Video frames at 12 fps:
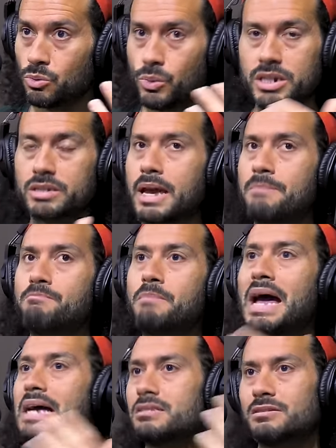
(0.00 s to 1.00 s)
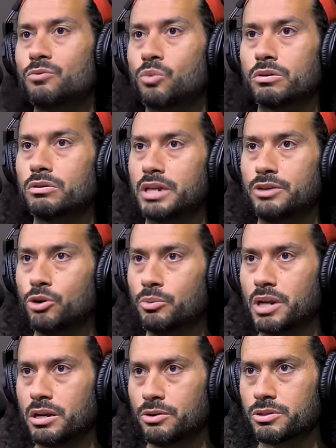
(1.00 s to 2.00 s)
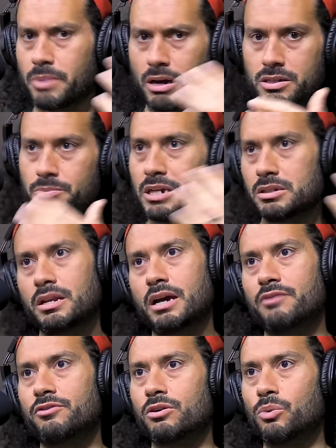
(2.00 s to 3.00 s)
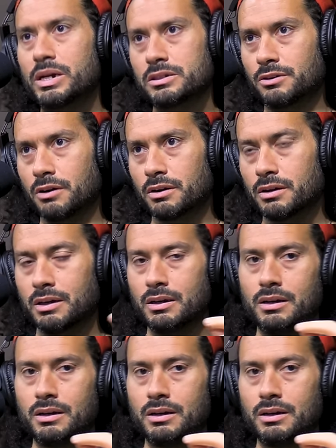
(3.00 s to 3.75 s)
which is a massive world that nobody knows about, especially not if you're a Westerner,